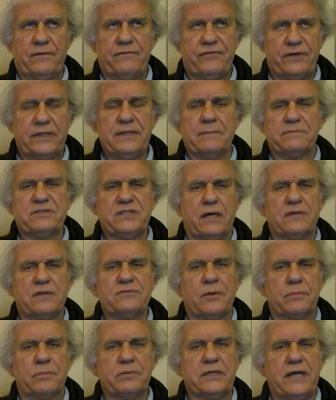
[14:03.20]
free themselves
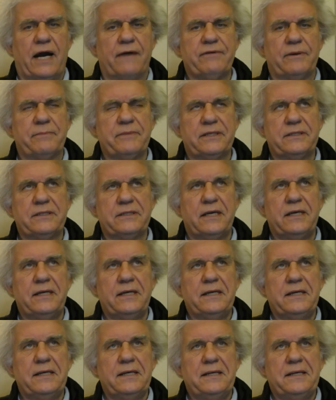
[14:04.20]
from government.
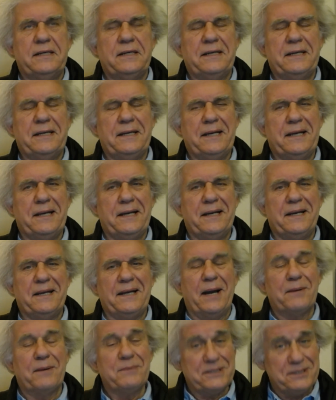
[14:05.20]
And
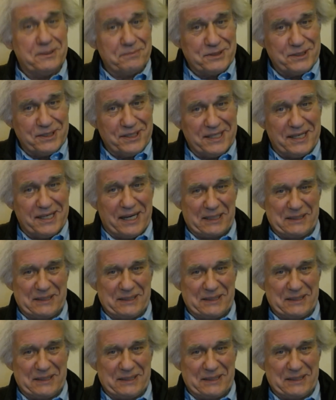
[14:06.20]
I wish them good luck.